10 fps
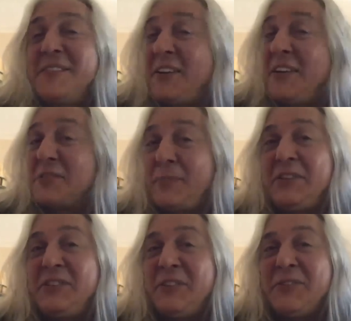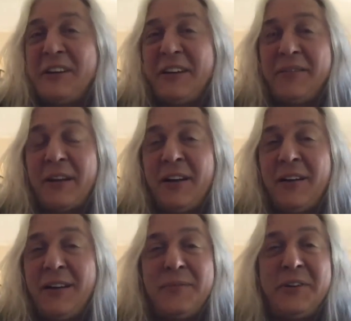Today's a PTO day. Uh,
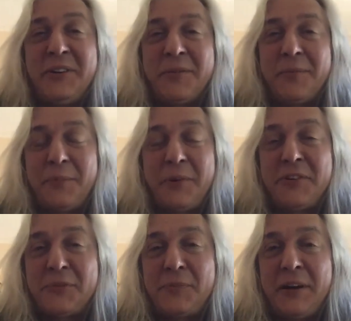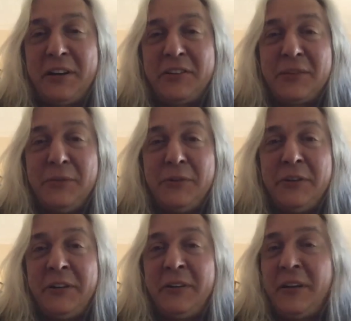I'm here participating in the
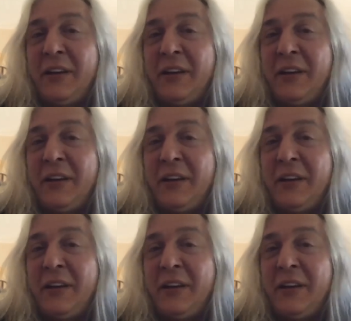community.